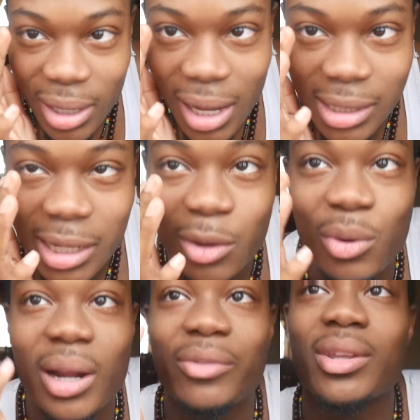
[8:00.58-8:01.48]
contact
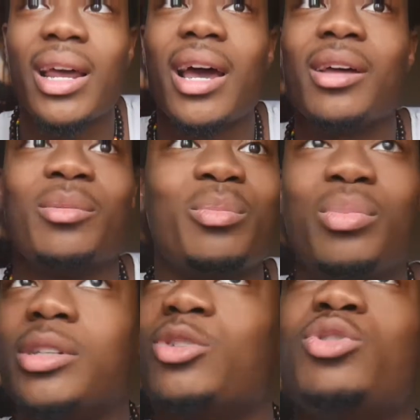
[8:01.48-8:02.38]
on after that.
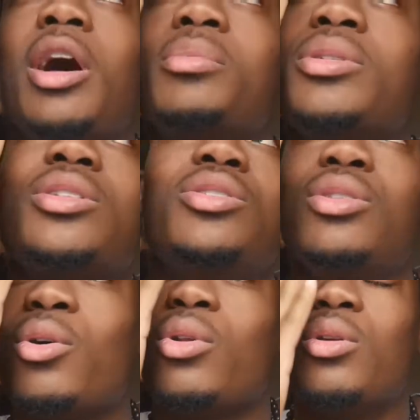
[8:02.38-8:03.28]
Puts drops
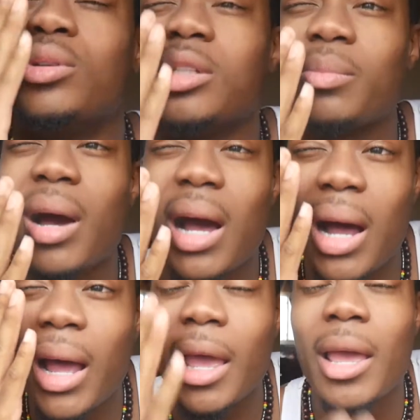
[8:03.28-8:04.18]
in, closes my
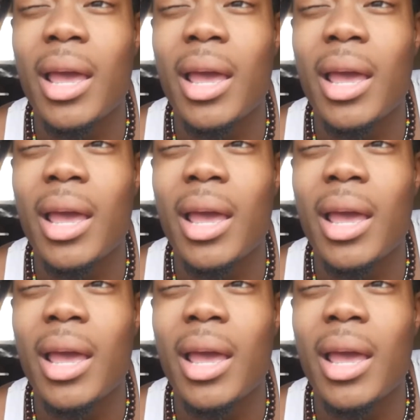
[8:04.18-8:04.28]
eye.